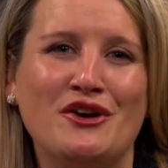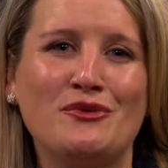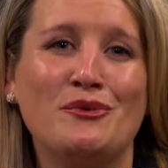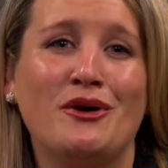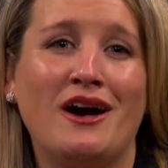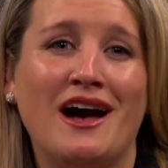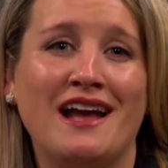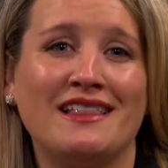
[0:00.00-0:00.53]

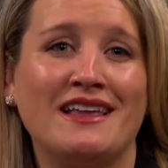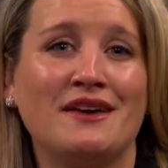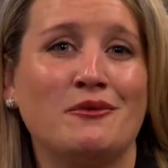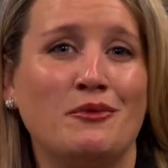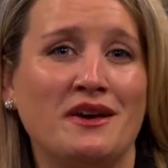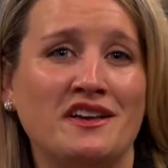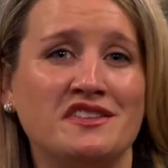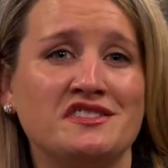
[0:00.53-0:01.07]
will highlight
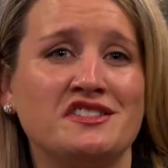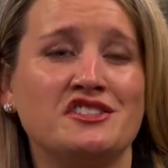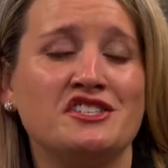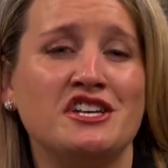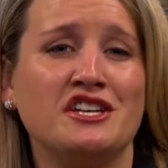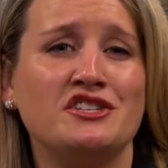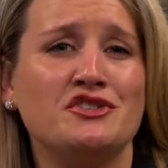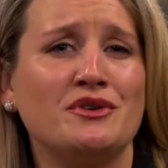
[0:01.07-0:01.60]
ways to
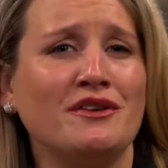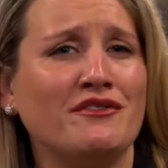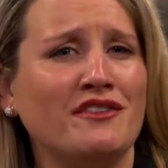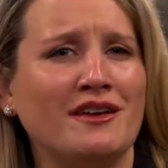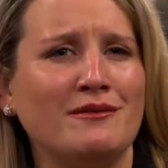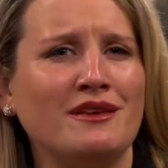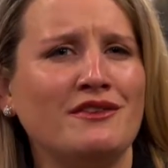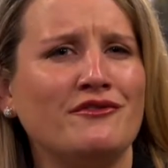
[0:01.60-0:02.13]
change your
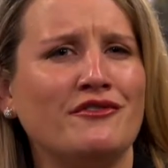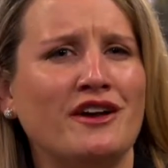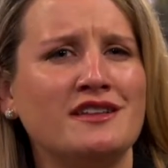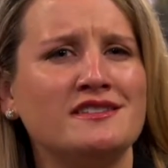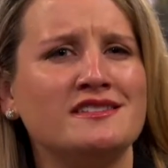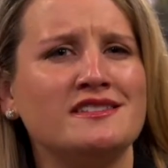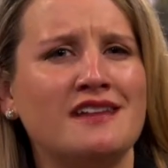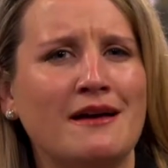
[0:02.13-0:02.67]
family and
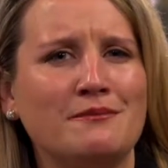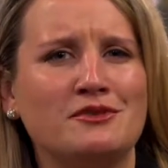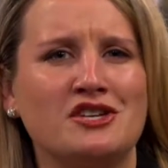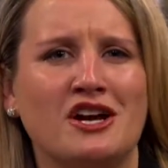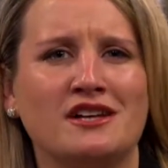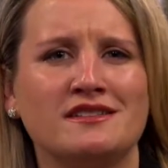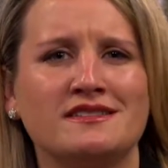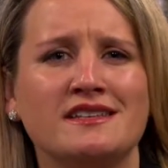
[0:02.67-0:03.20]
friends
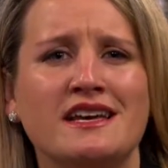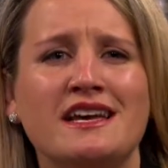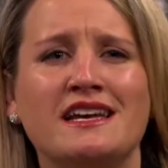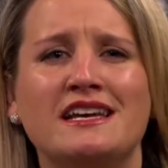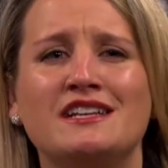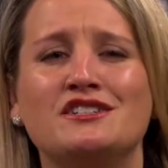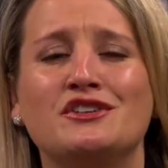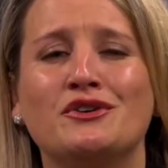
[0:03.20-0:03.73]
snapshots
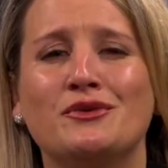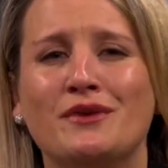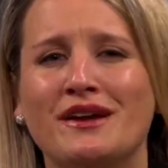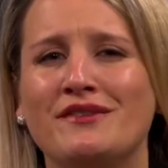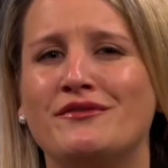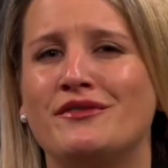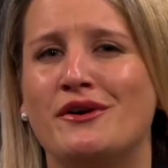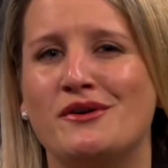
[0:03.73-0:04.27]
into
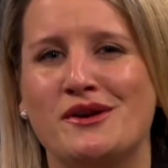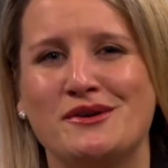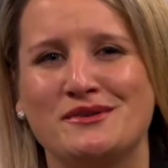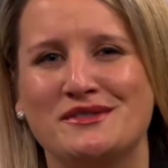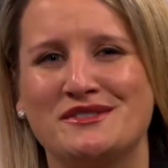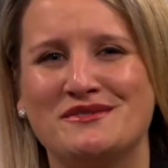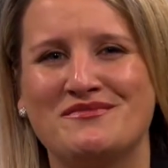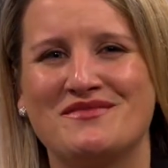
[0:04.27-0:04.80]
great
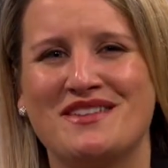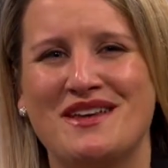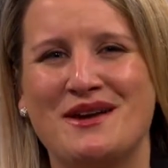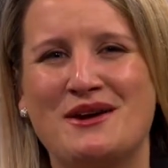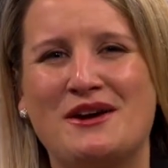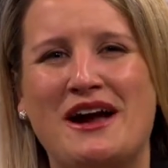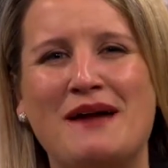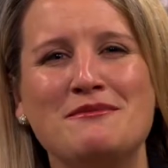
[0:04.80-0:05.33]
photos.
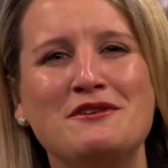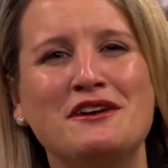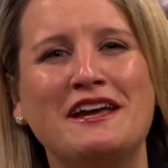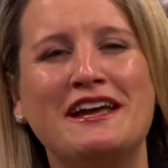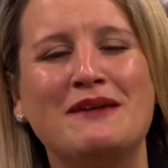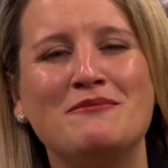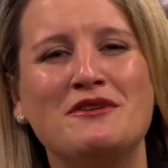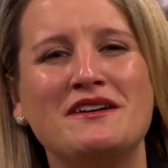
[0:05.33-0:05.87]
Grab your
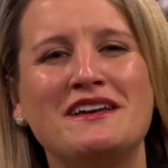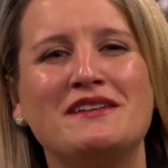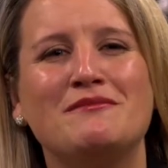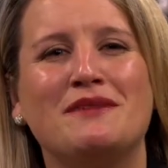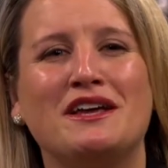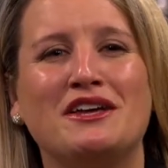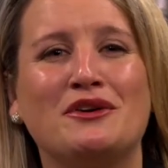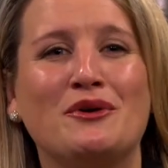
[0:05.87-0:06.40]
camera
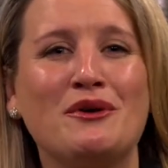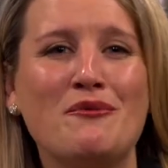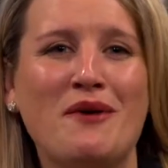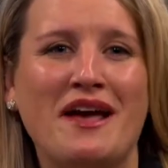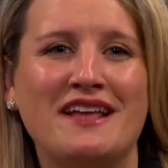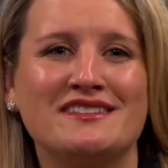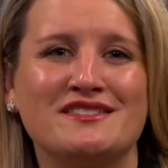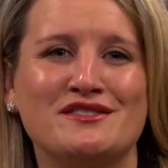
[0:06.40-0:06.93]
and make your
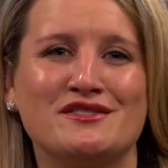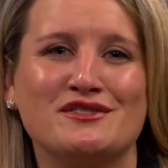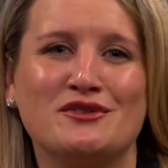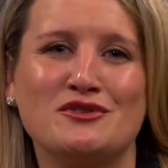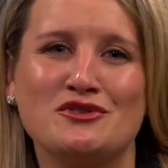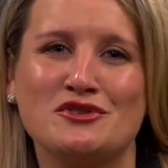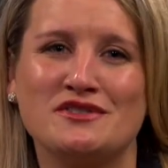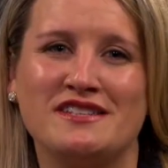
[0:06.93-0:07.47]
way to the
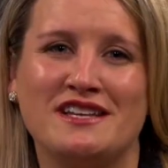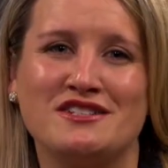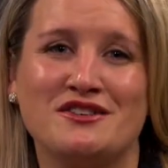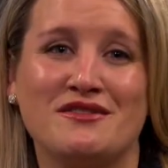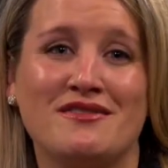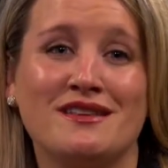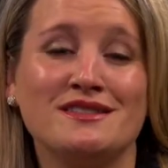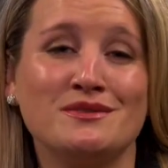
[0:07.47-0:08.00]
Social
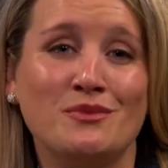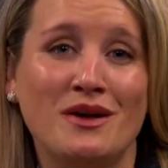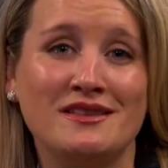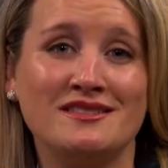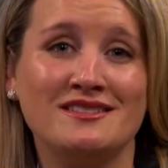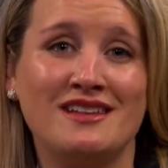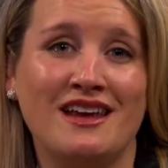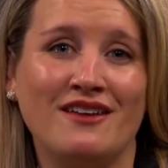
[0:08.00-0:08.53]
Center this
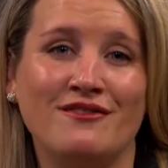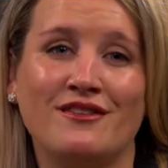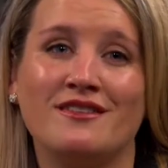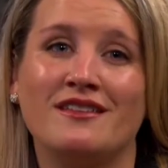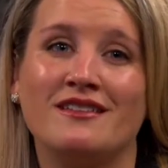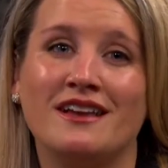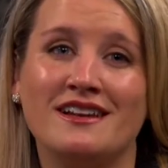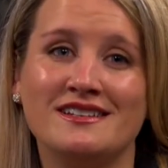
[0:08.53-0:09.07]
Wednesday for
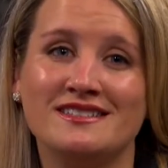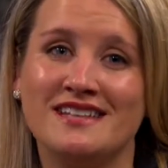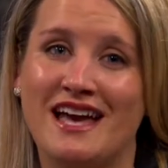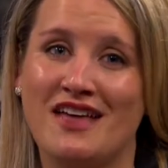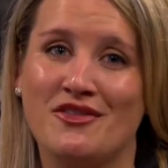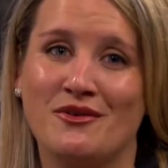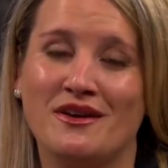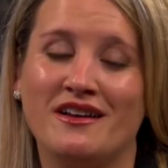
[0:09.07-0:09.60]
the latest
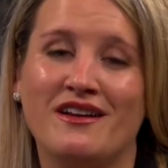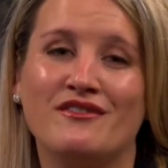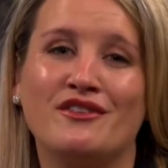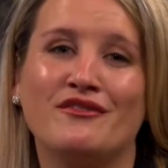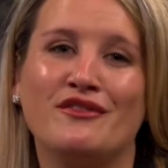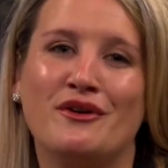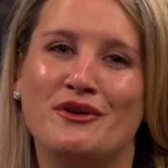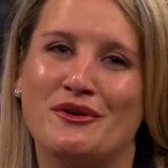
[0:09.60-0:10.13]
gathering of
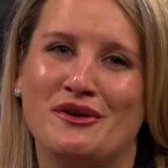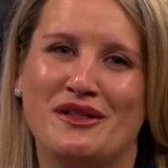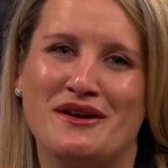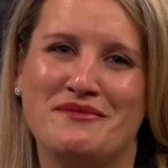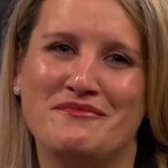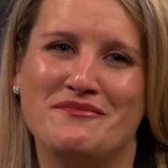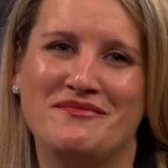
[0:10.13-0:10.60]
the Photo Club.